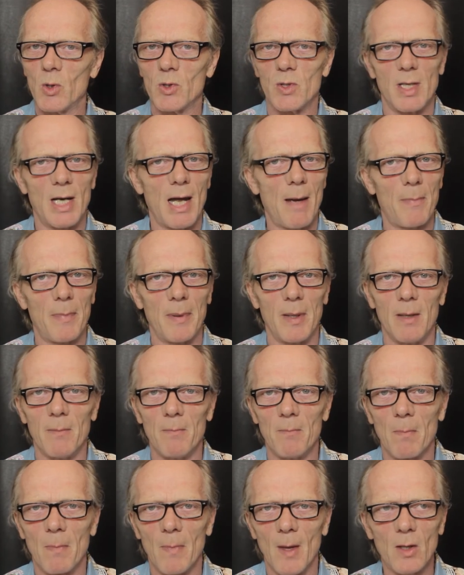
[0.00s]
wasn't
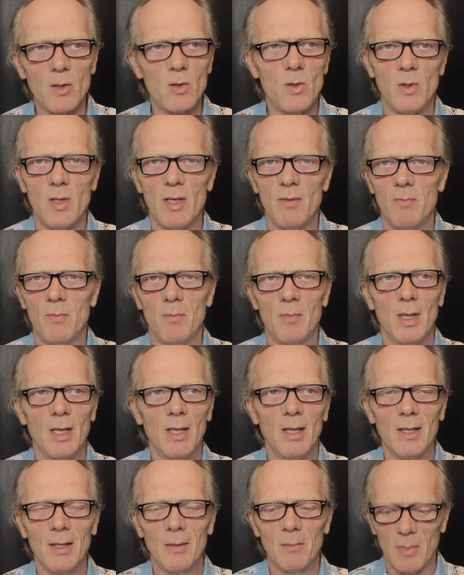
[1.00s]
happening. I couldn't even.
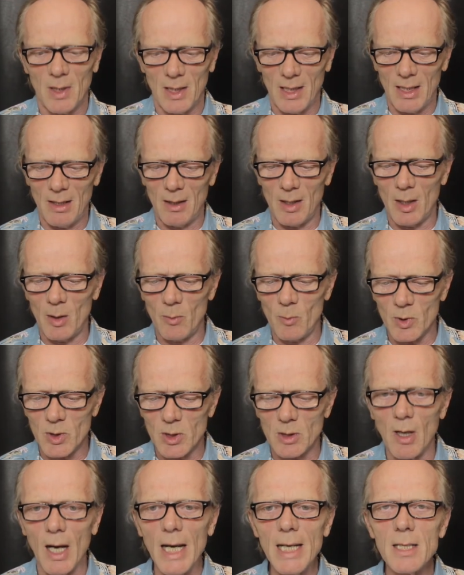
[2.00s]
It
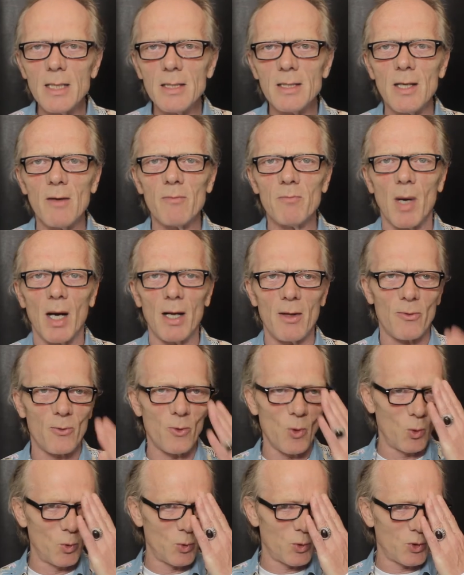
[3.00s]
was like as if my
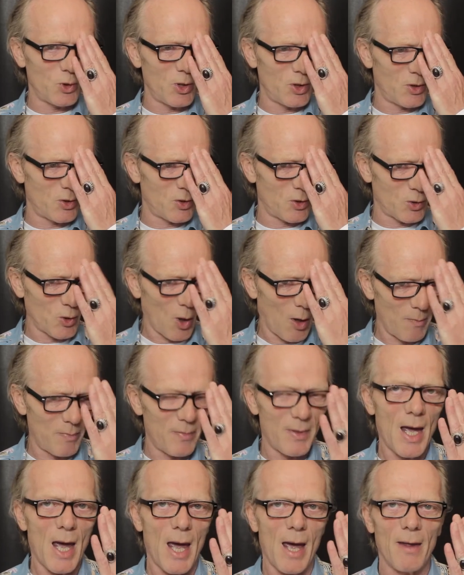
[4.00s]
thoughts just stopped
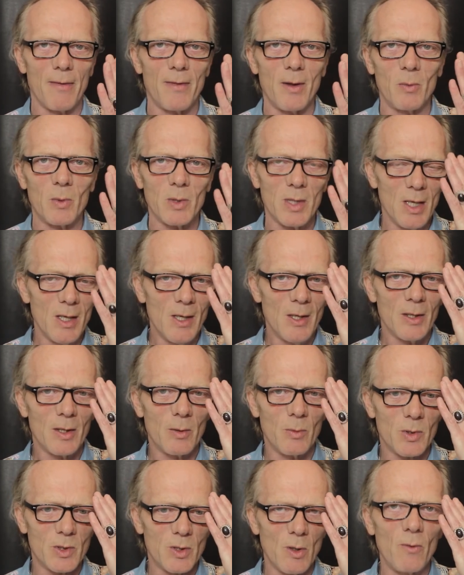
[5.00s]
there. There was
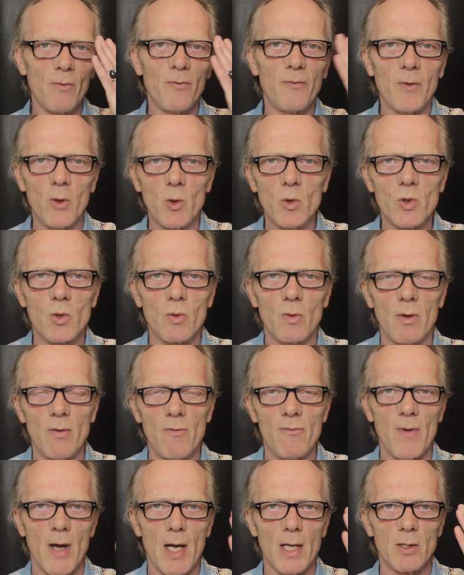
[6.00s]
there was no future
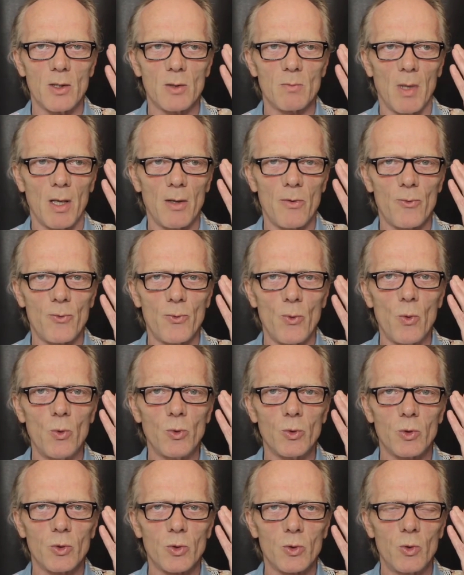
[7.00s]
events. My
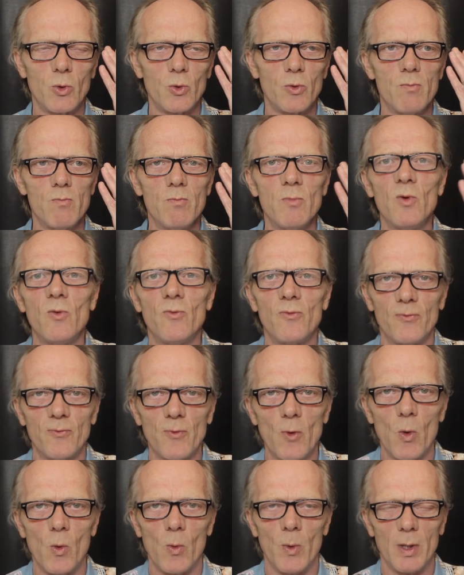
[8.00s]
thoughts couldn't move
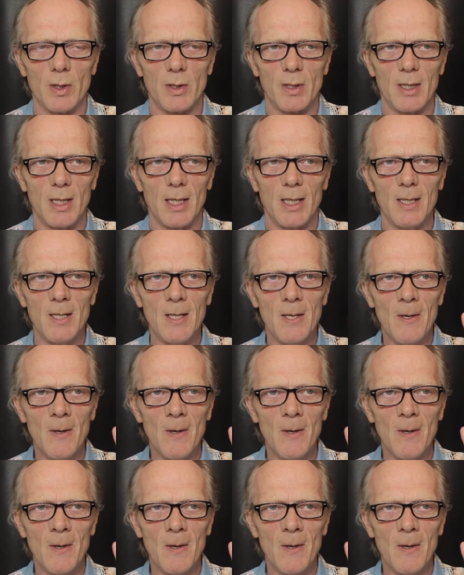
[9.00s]
forward. There,